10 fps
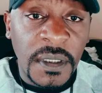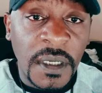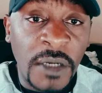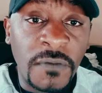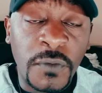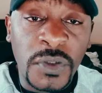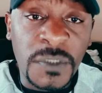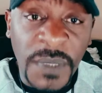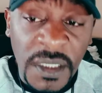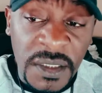And of course,
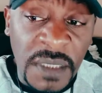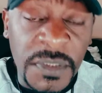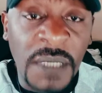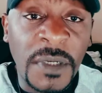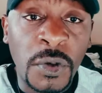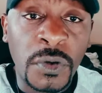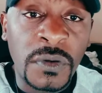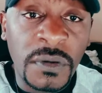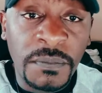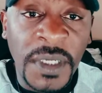spending some time
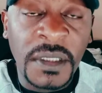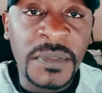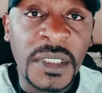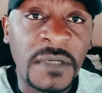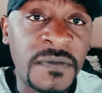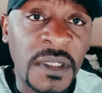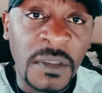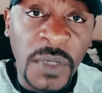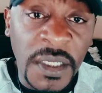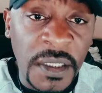alone by themselves, and they
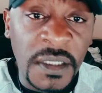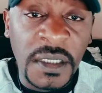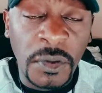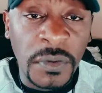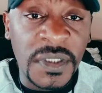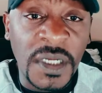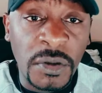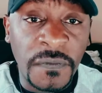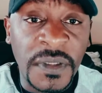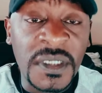were healing and all these kind
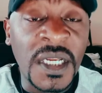of things.